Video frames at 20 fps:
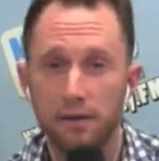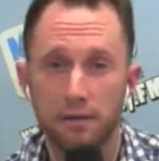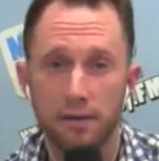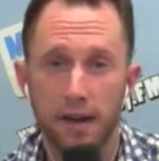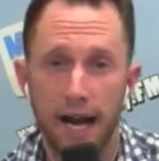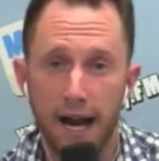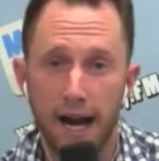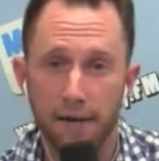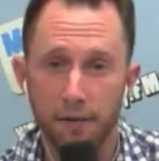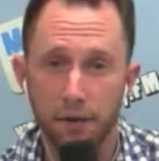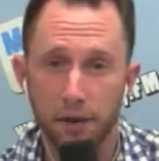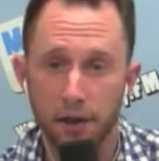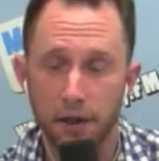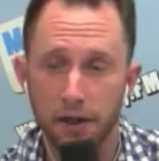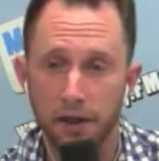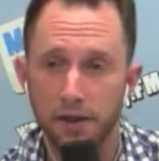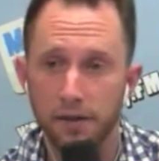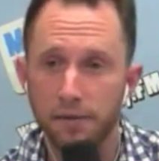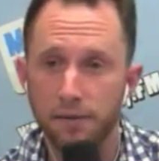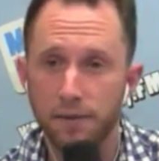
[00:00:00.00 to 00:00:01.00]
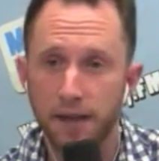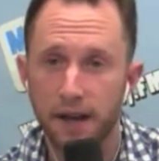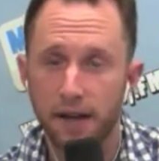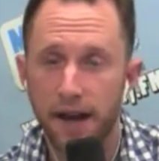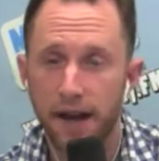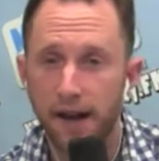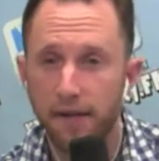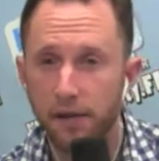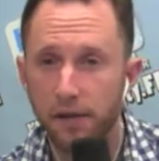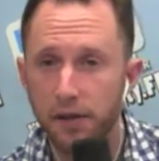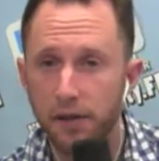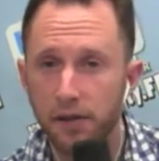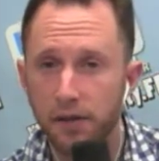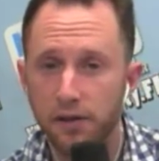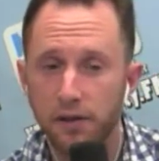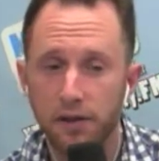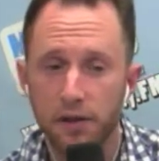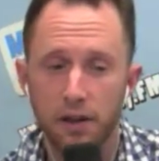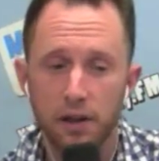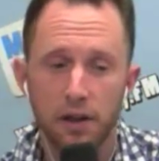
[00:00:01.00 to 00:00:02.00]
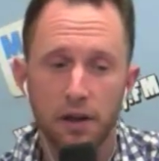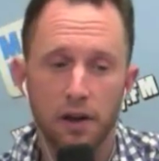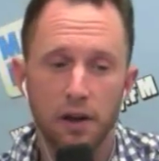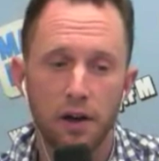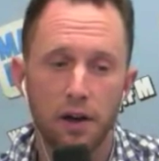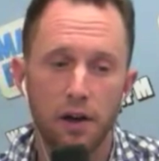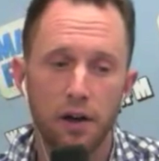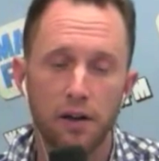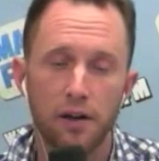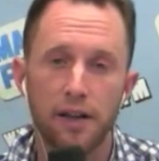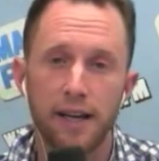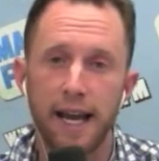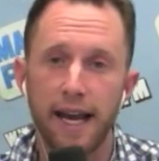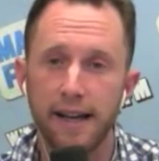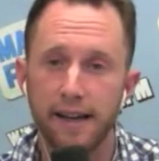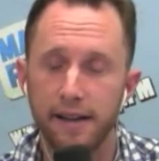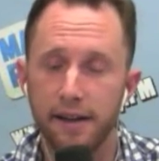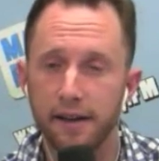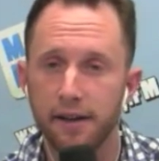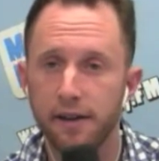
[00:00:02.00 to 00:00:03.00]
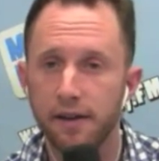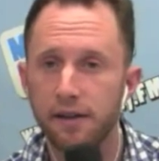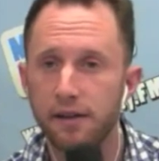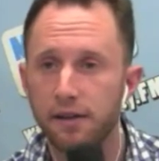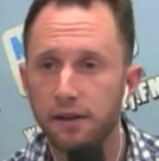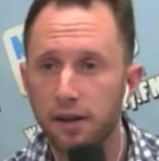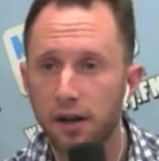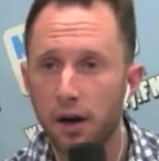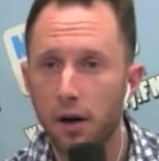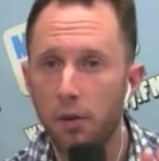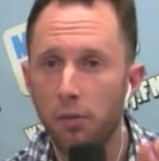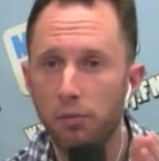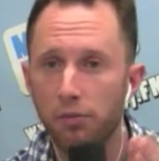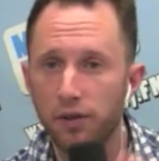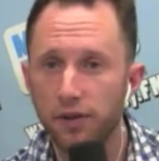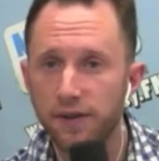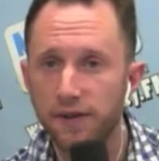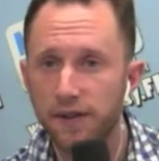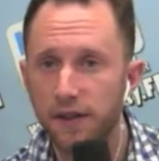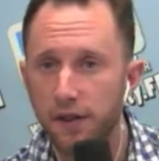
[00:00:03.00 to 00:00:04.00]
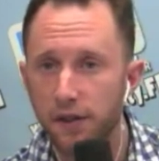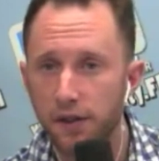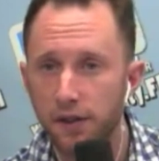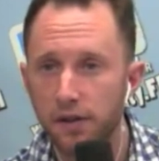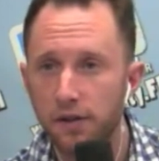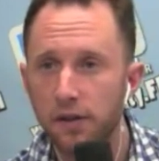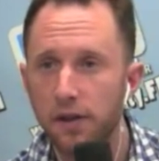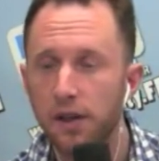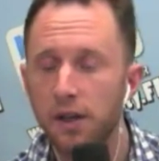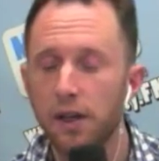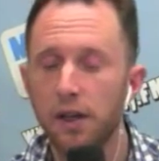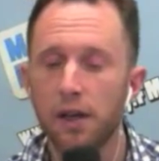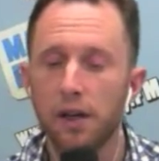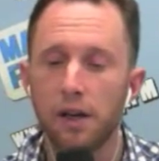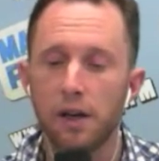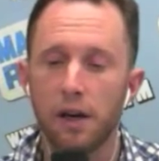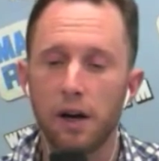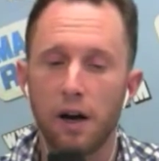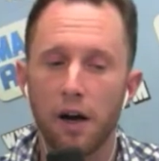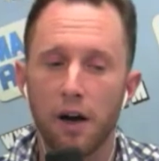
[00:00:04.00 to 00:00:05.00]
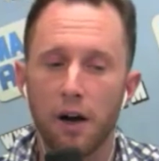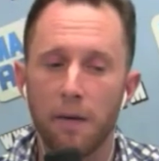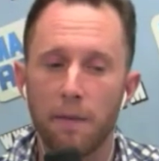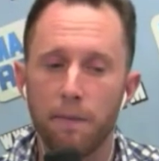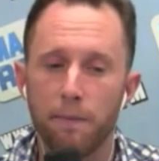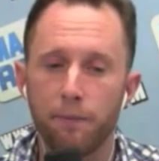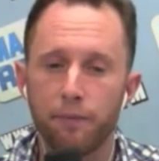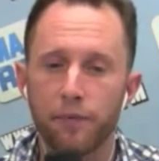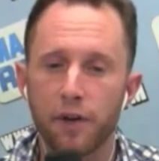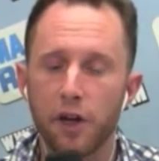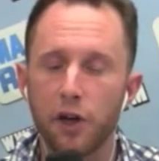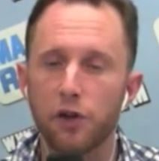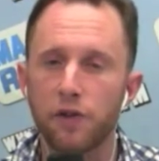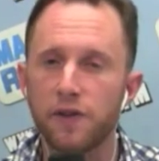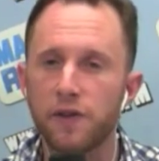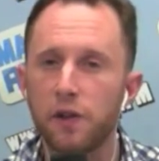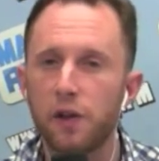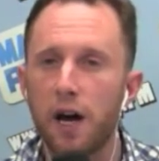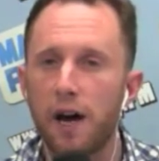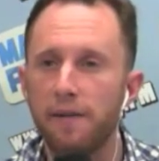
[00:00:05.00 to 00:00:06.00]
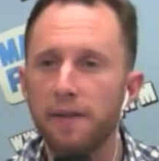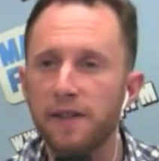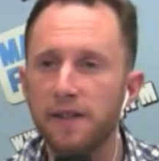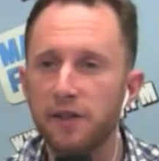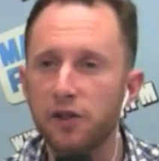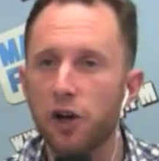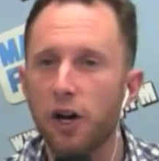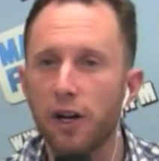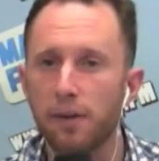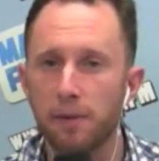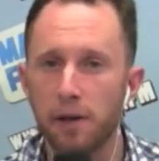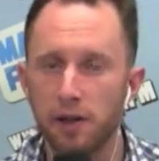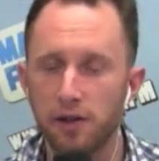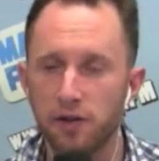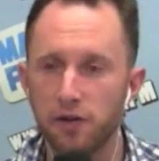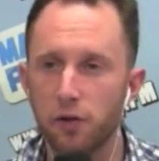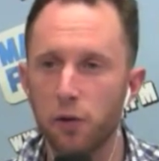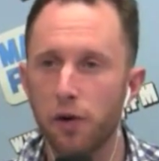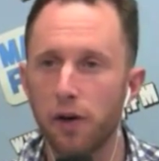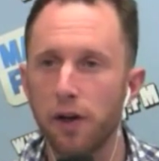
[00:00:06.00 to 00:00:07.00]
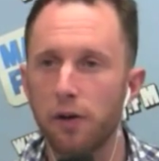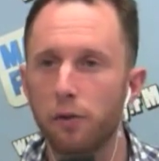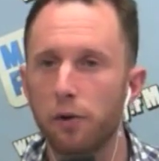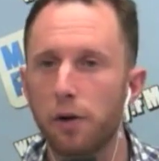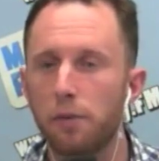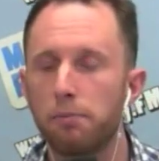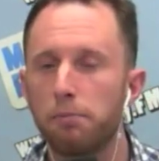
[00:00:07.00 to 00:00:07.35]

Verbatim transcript: Africa, South Africa, Kenya, Brazil. Um, you're still obviously talking about a story where